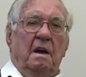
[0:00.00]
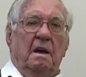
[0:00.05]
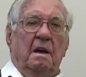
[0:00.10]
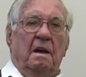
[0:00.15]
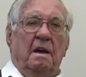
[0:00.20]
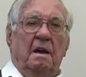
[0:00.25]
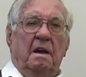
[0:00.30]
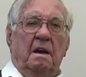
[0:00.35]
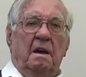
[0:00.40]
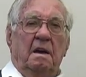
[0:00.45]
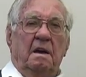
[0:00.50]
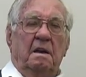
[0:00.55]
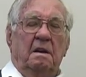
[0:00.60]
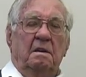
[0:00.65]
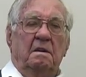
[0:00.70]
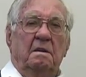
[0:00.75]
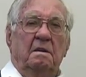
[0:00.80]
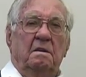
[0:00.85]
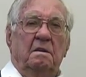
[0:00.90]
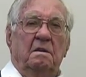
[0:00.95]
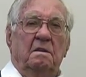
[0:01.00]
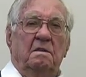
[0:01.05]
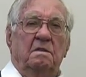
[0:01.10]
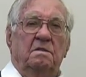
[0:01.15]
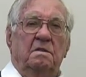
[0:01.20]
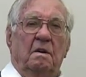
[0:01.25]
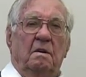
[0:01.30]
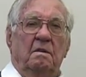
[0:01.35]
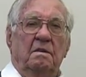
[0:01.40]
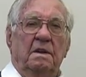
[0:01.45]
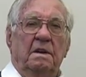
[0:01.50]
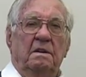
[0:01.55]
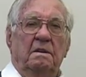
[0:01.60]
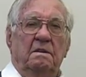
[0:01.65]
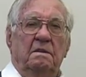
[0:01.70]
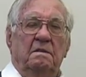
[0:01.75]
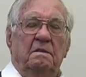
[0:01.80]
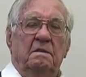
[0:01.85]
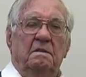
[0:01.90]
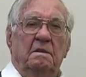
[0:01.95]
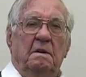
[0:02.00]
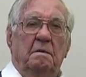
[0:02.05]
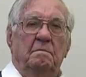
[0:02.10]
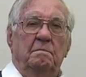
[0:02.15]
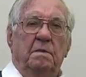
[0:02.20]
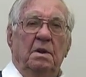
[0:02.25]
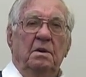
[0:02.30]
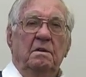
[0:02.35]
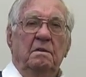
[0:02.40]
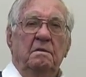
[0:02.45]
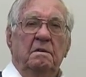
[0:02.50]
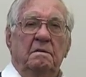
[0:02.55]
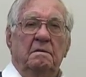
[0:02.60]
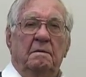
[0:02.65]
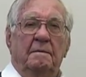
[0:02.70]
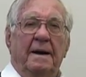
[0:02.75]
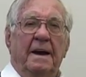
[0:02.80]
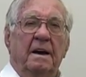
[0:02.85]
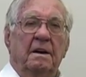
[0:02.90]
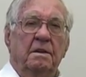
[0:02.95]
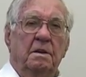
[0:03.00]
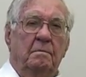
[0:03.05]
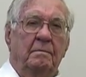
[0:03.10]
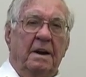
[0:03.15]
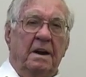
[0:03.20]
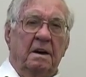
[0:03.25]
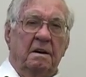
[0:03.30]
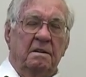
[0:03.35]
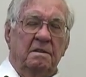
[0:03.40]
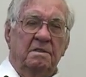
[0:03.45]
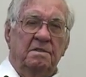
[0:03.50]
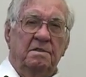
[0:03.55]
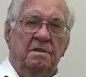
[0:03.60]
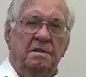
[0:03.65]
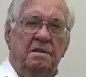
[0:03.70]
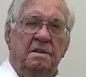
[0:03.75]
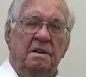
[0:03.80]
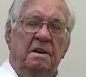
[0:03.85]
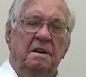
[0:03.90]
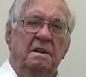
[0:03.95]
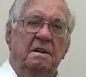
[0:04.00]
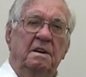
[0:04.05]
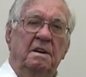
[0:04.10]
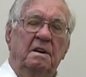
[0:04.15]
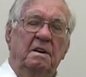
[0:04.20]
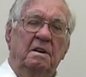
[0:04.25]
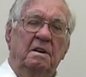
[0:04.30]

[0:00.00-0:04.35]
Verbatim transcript: sakes. And so they blew them out of the mounts and